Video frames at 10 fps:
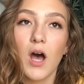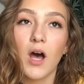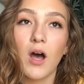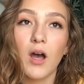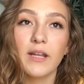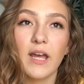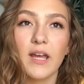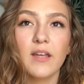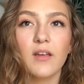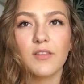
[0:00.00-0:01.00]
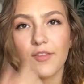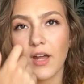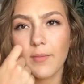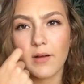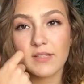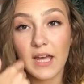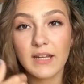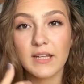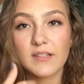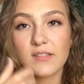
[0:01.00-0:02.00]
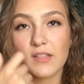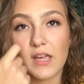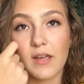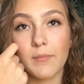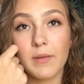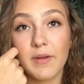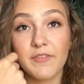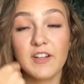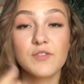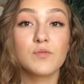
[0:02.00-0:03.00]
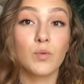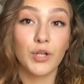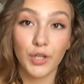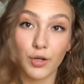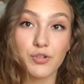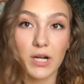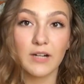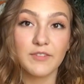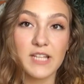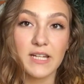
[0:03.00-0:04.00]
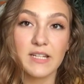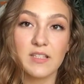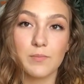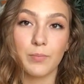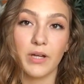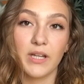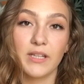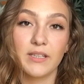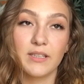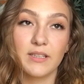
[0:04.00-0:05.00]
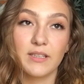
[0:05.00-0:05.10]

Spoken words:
And I thought about tennis. Like, me and my friend were gonna go try out for tennis, but